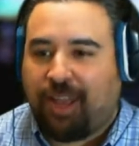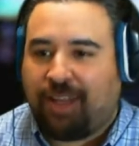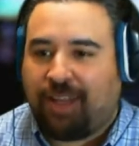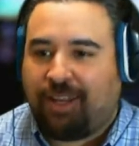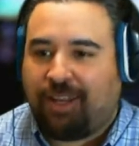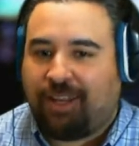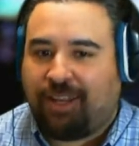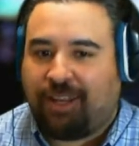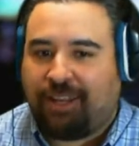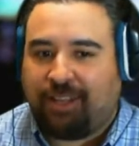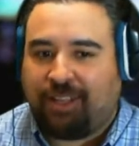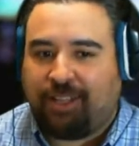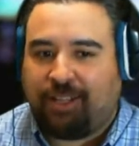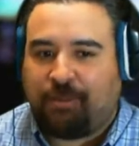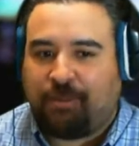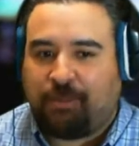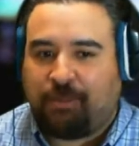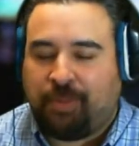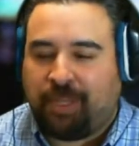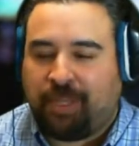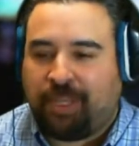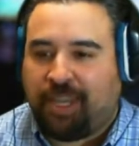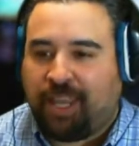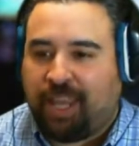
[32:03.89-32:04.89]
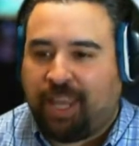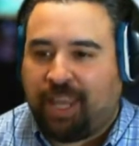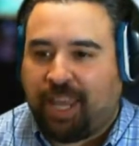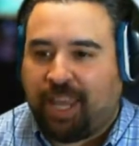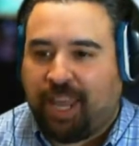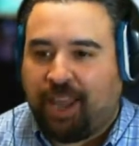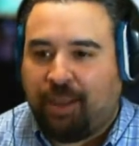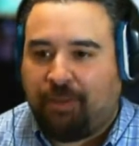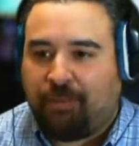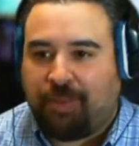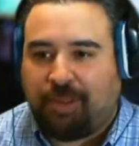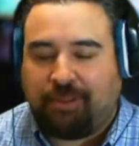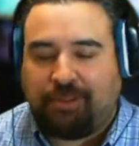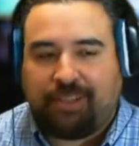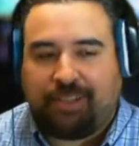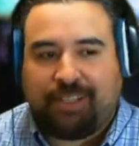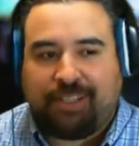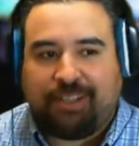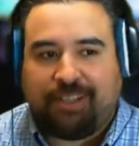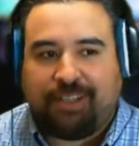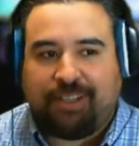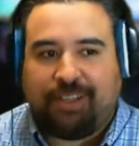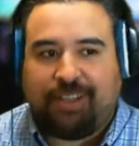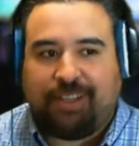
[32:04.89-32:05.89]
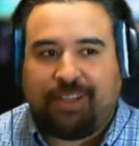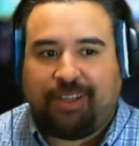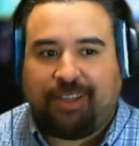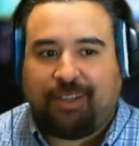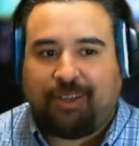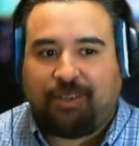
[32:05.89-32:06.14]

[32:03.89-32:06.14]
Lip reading: had an AI built in.